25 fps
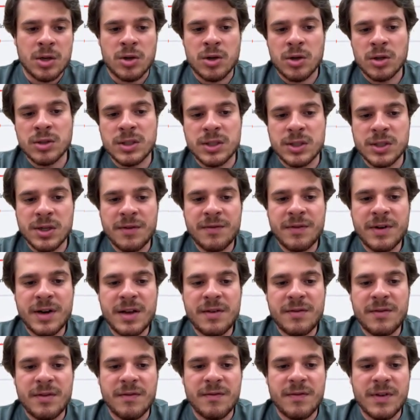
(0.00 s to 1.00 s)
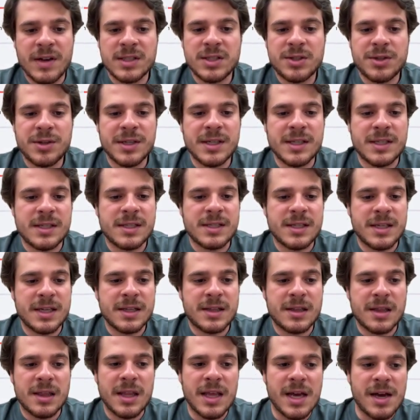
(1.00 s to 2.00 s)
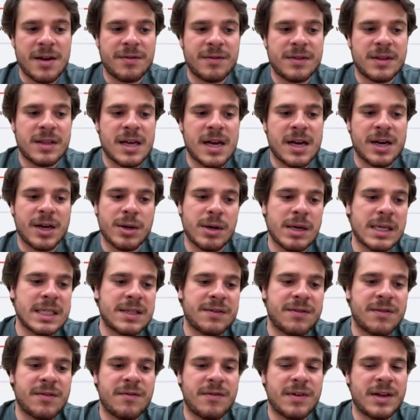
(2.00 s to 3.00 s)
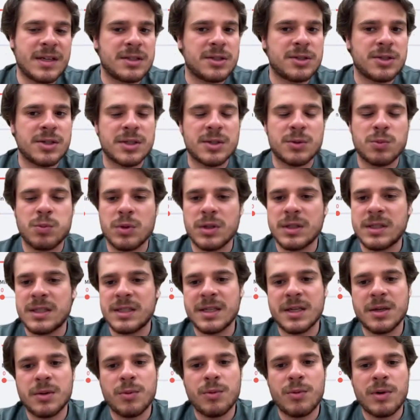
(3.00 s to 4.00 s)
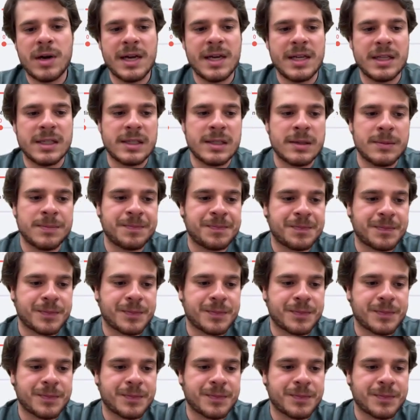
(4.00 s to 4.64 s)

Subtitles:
Conservative investors sit left, aggressive investors would sit right.